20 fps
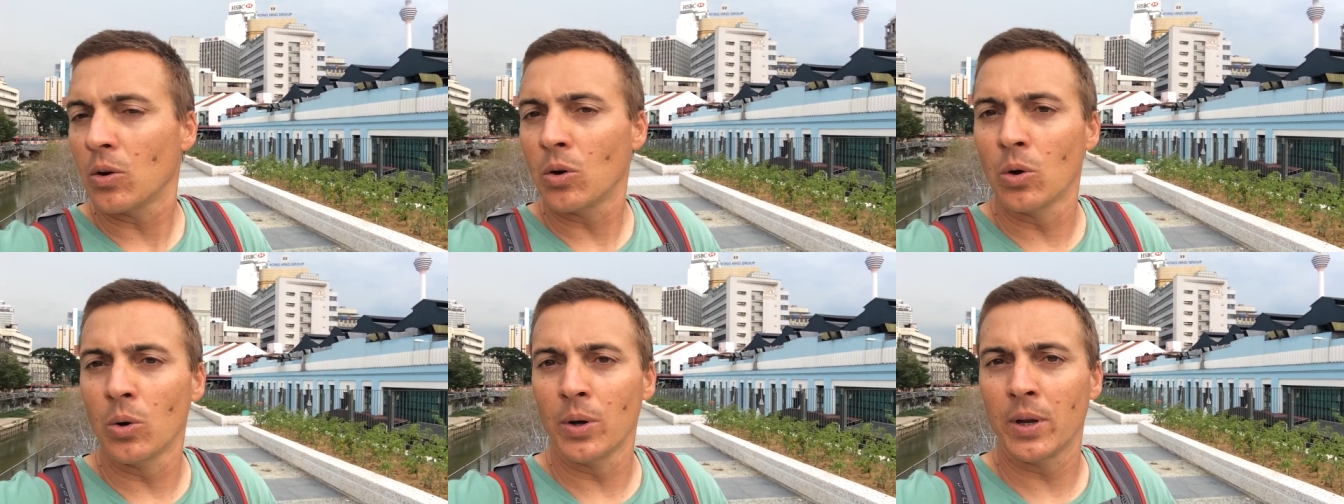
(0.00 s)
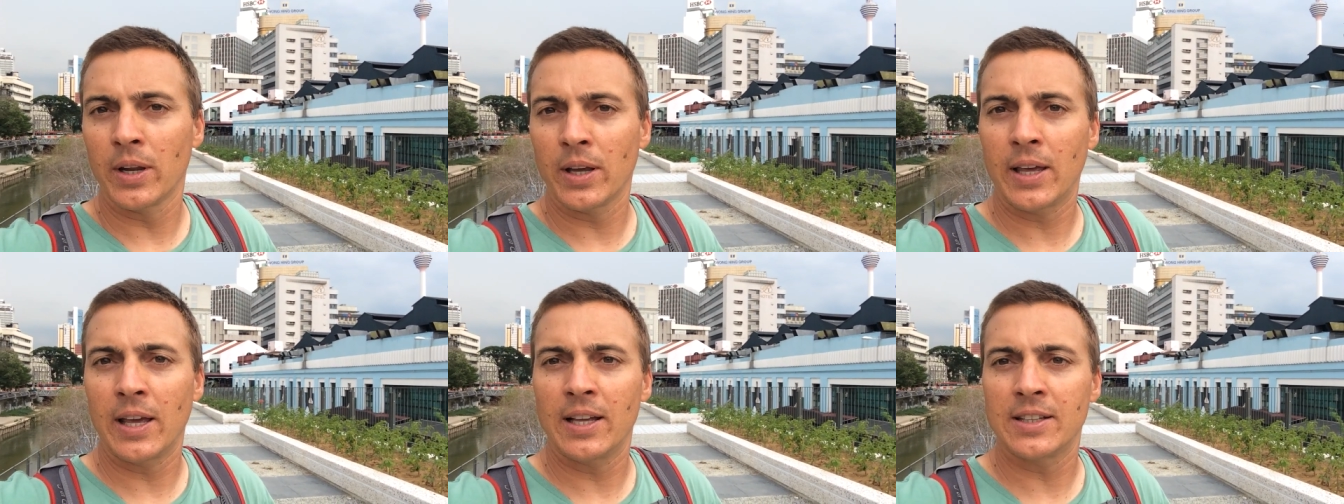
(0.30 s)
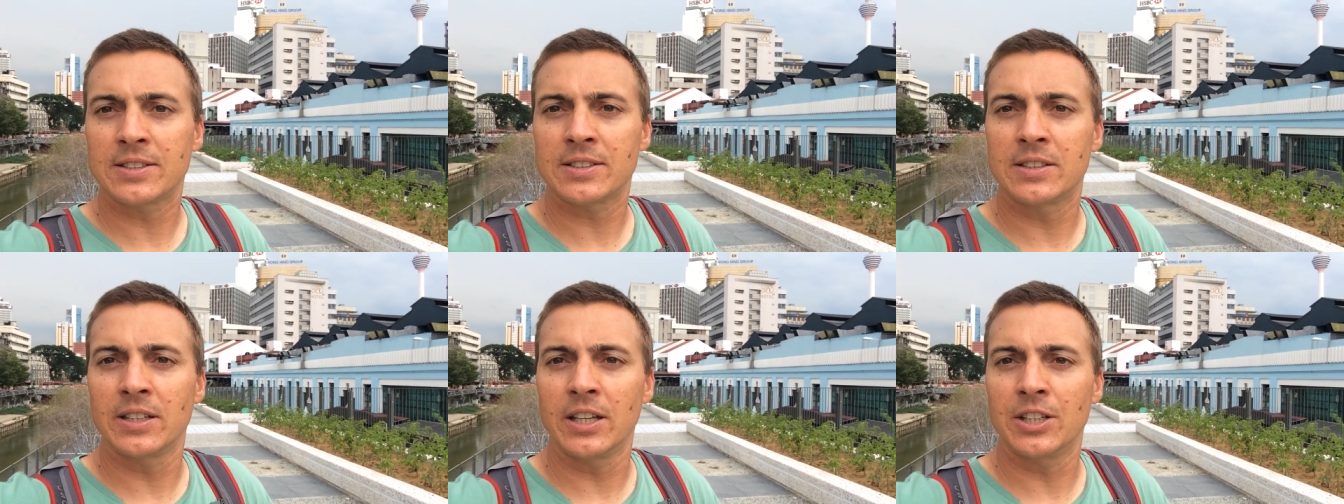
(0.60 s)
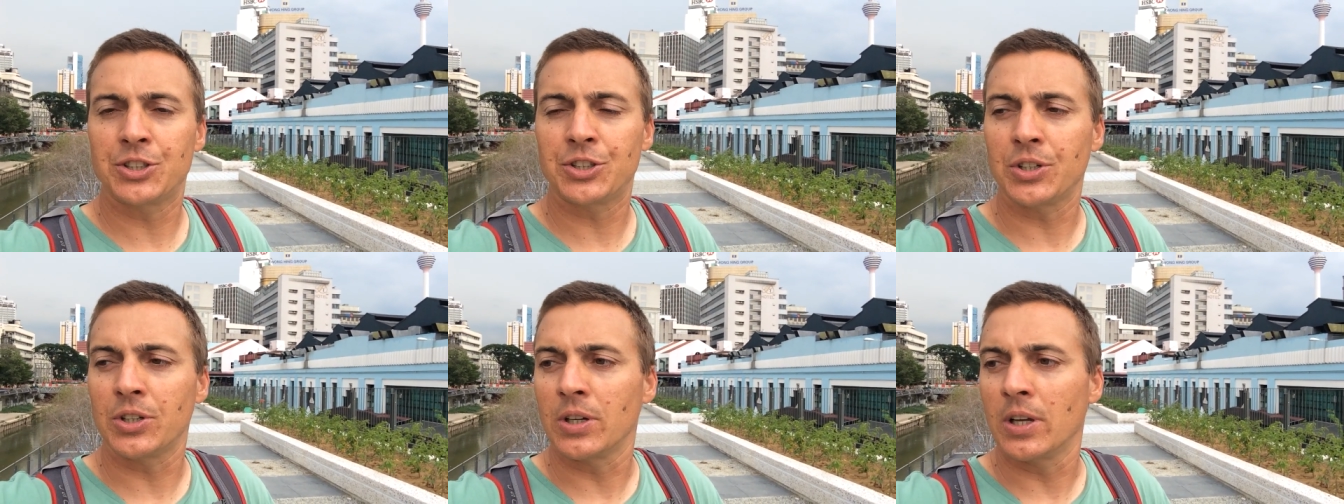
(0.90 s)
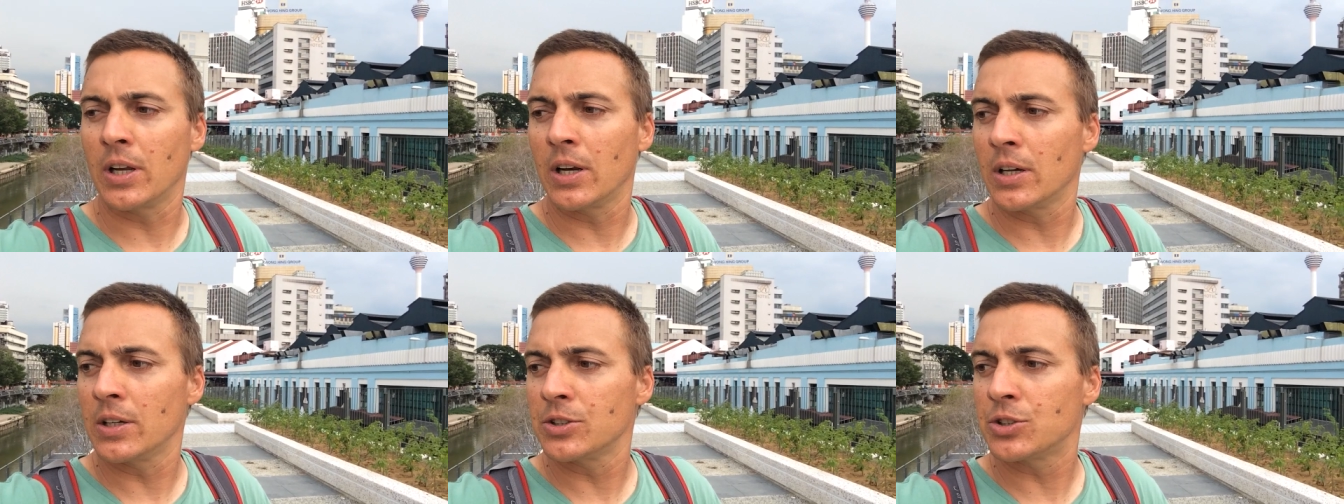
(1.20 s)
going against nature.
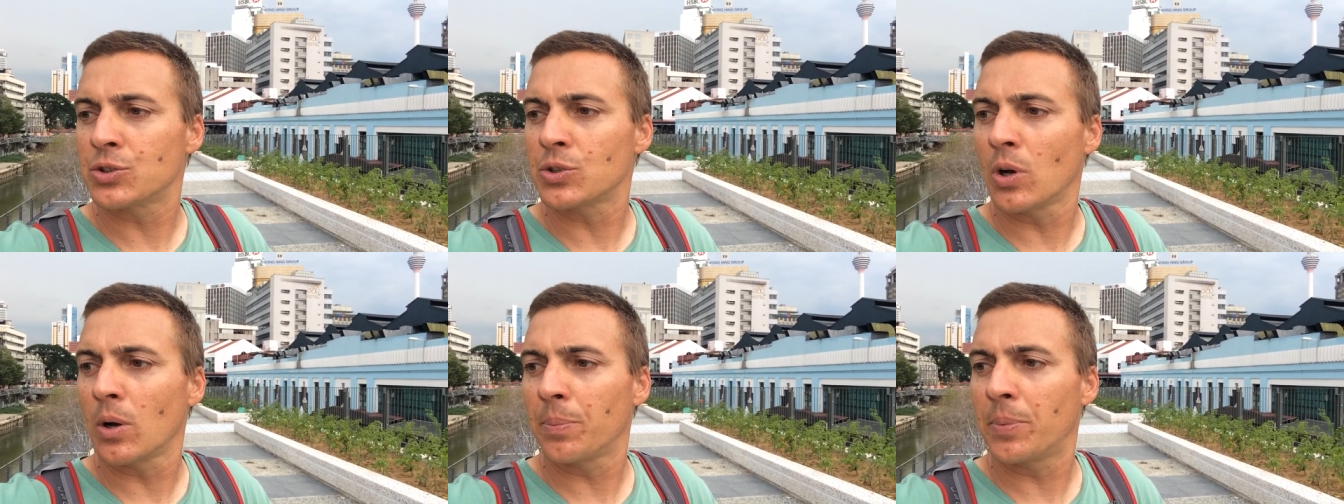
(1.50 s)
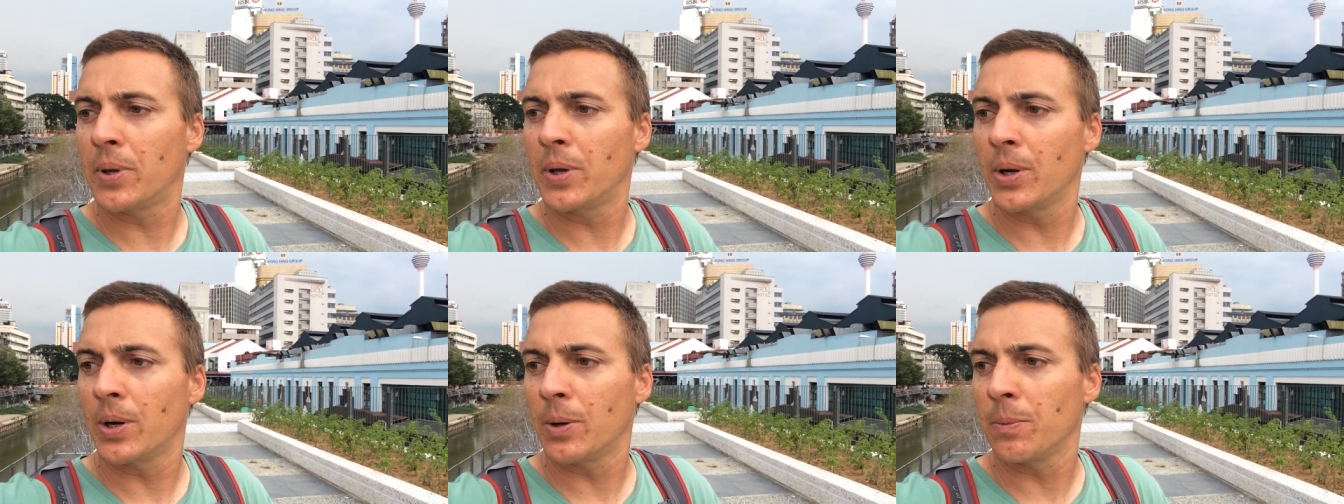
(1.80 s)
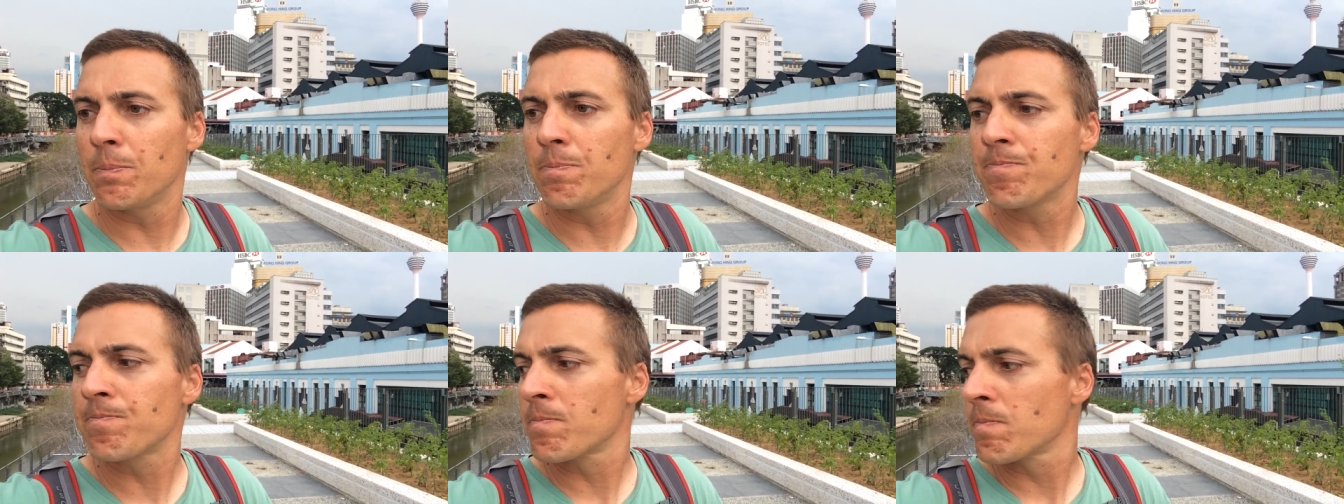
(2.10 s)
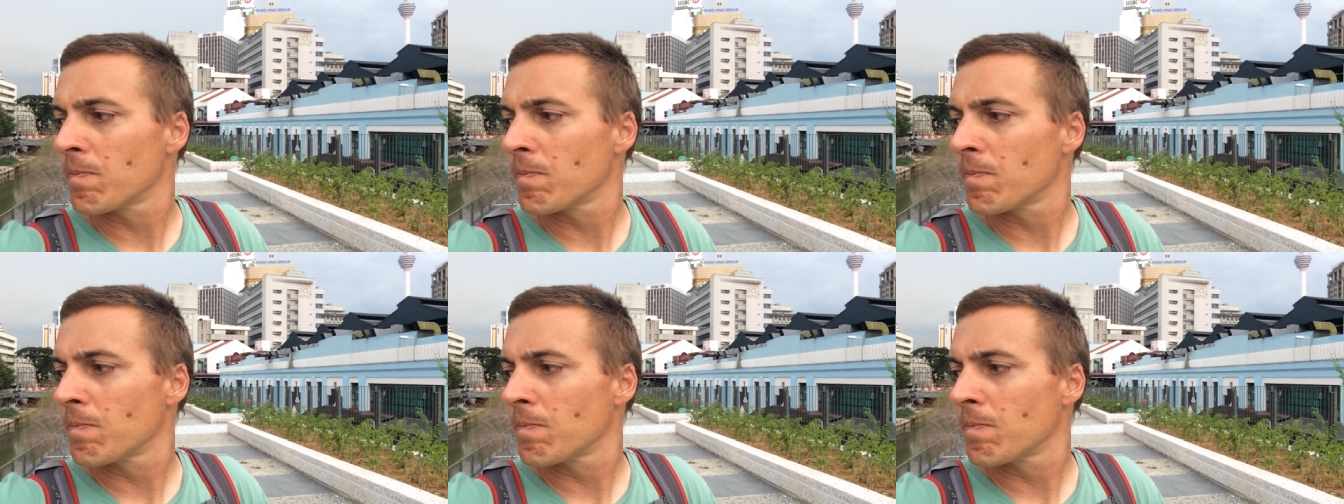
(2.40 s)
And I stopped here